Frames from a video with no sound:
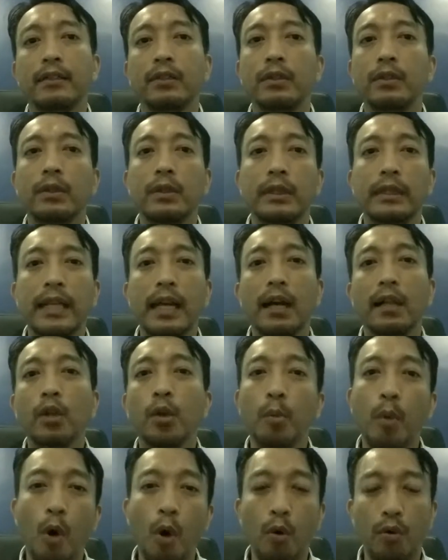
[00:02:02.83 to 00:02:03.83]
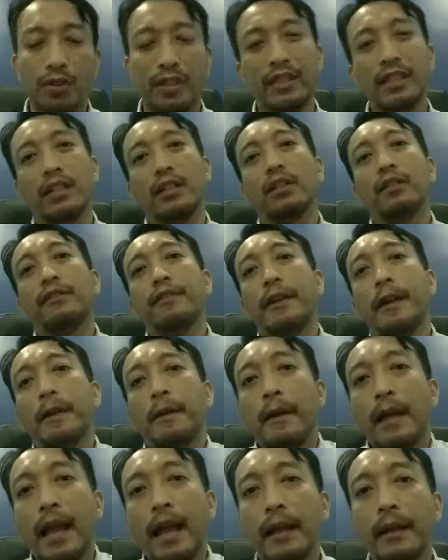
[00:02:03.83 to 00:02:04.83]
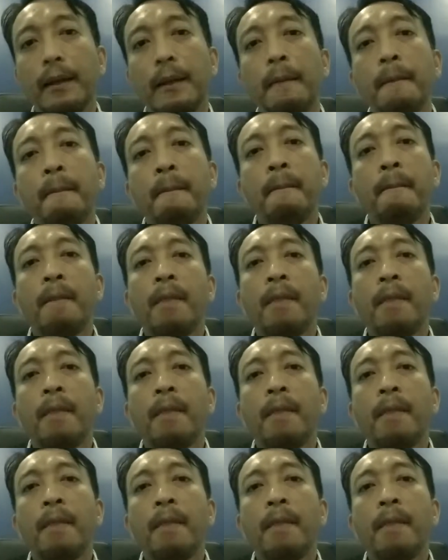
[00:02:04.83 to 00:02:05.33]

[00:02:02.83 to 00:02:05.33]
So there are loopholes in the contract act.